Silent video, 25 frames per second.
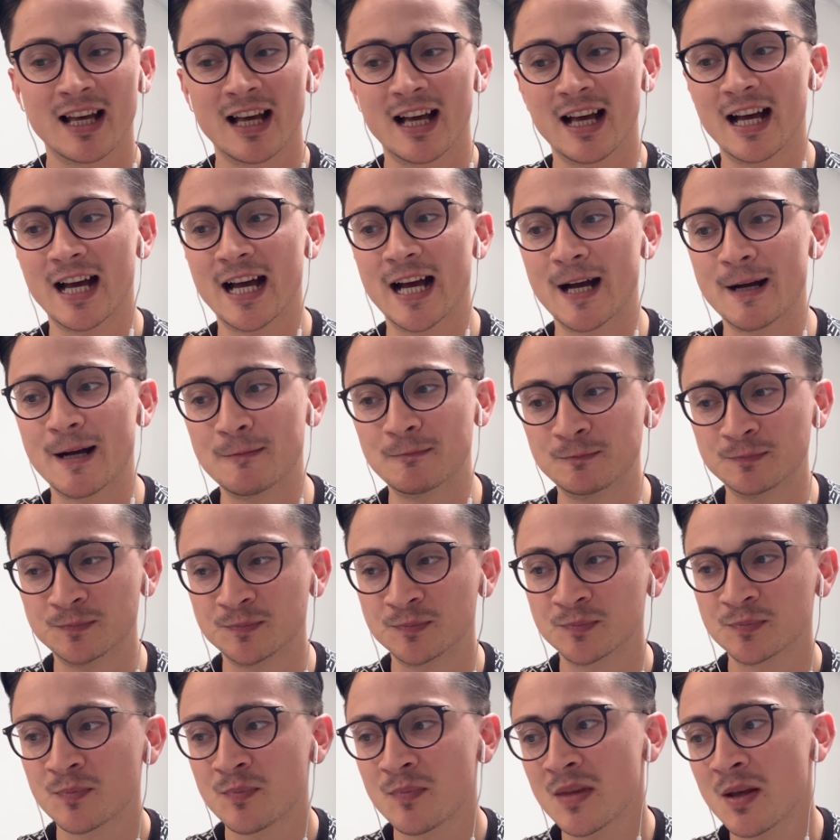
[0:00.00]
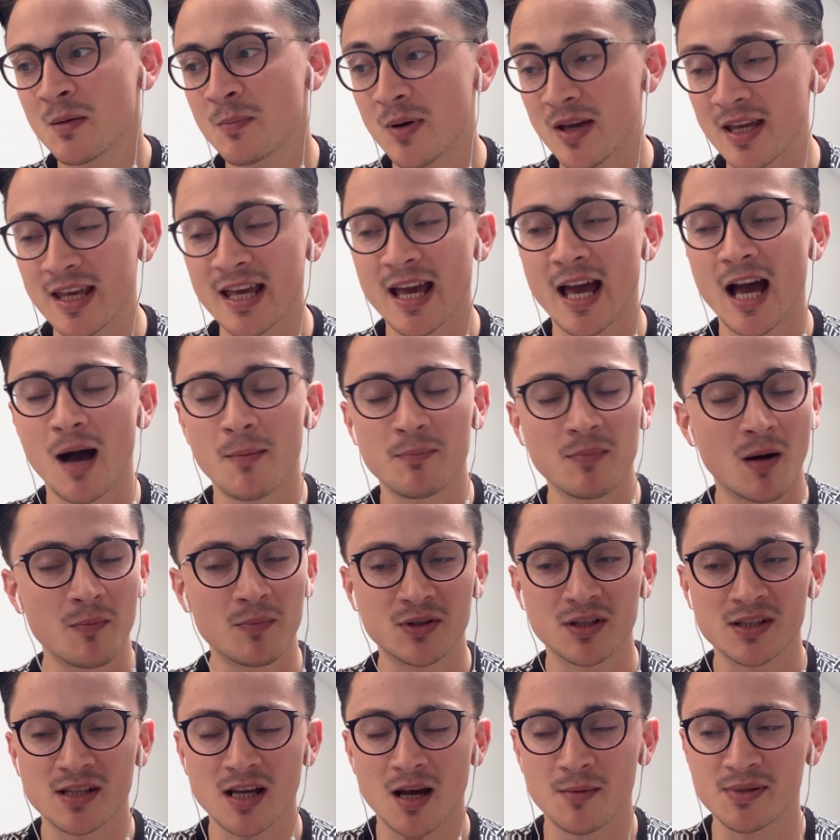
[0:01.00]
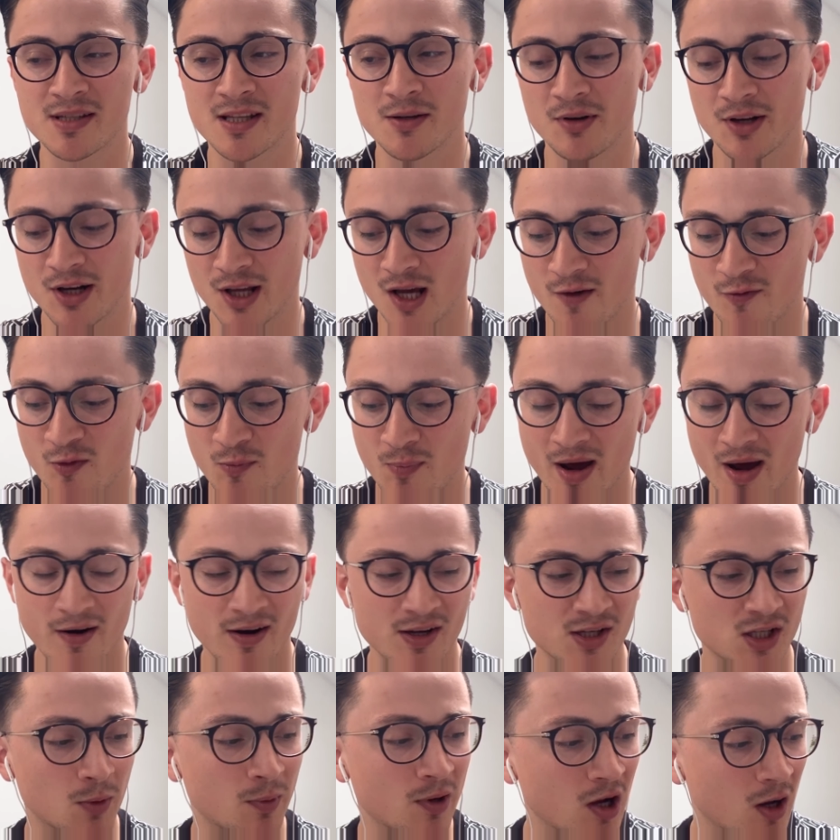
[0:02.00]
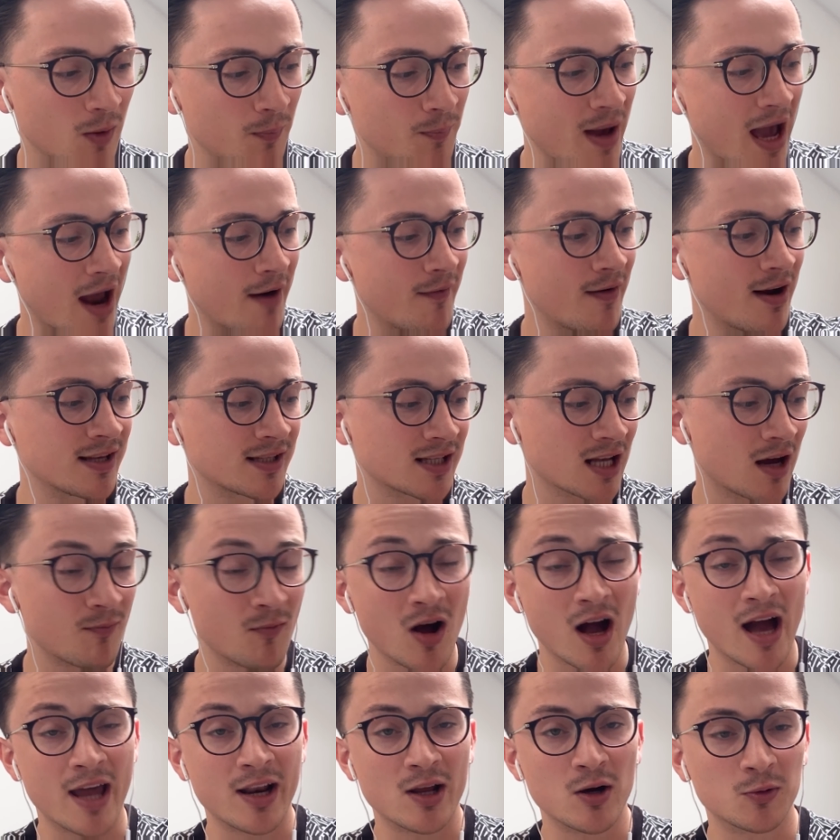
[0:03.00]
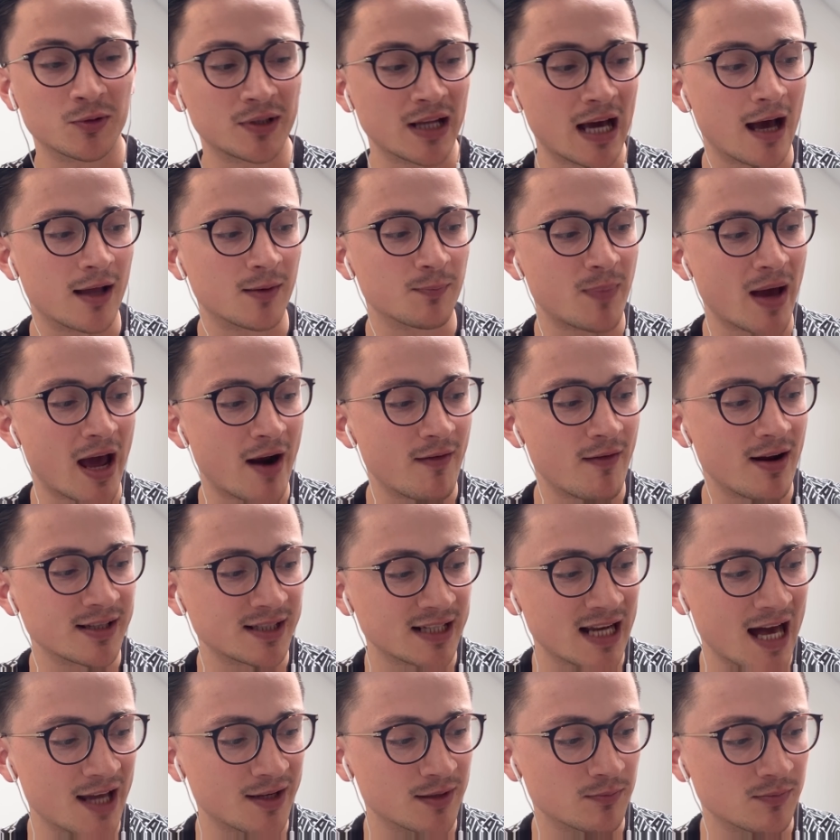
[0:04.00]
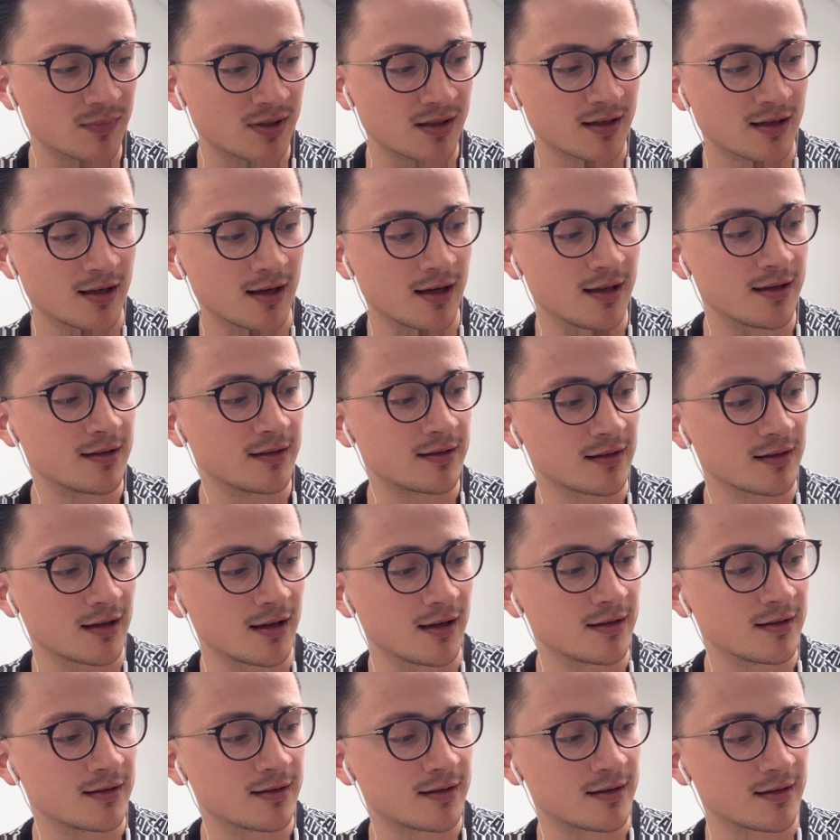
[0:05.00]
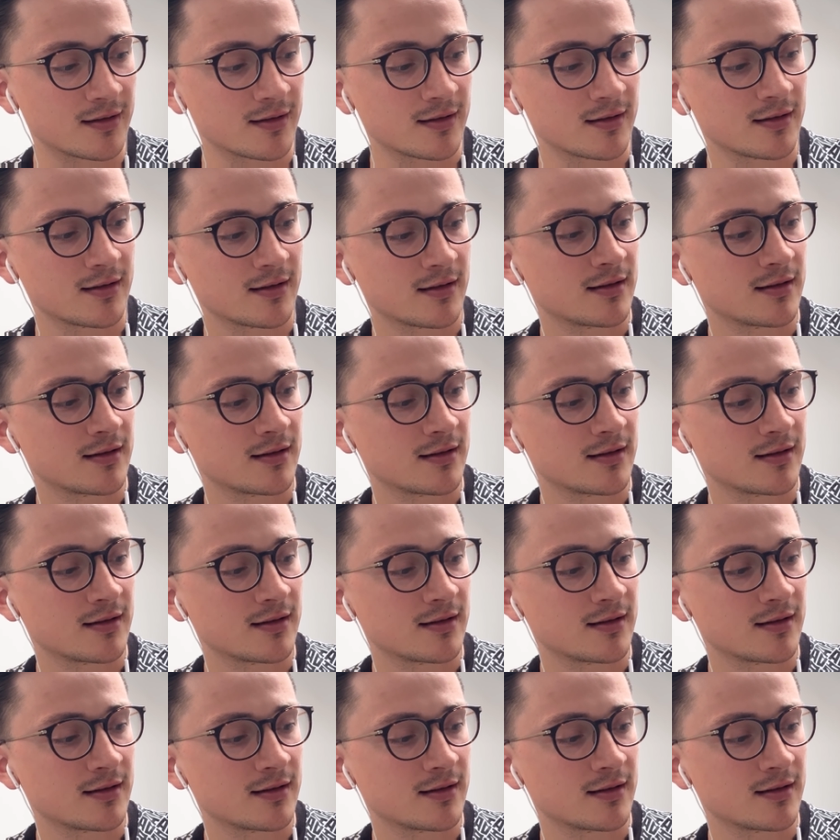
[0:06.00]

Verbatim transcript: Um, but yeah, I'm, I'm, I'm still going to go for Perez. So we've got Perez. I'm writing it all down. Perez and Adams. And and